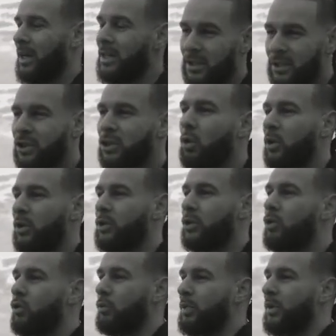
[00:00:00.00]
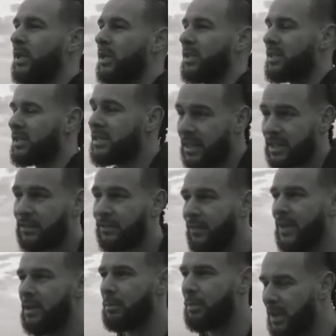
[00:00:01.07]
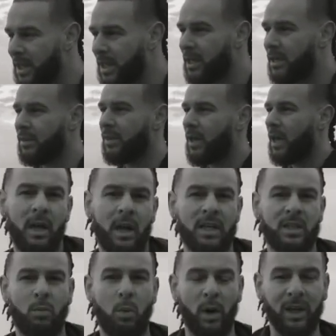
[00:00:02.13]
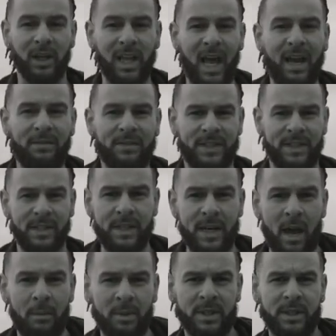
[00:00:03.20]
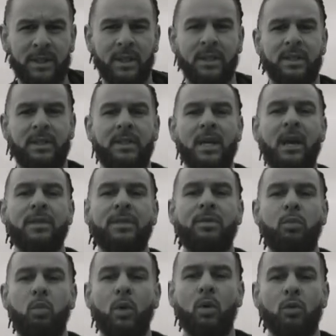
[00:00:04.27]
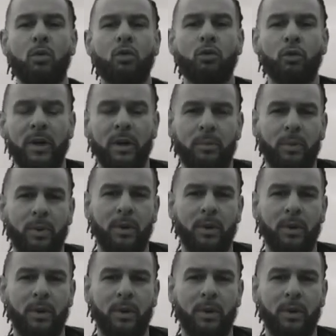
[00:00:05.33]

he's a short dude because six feet beneath is where life's nemesis, death, will creep.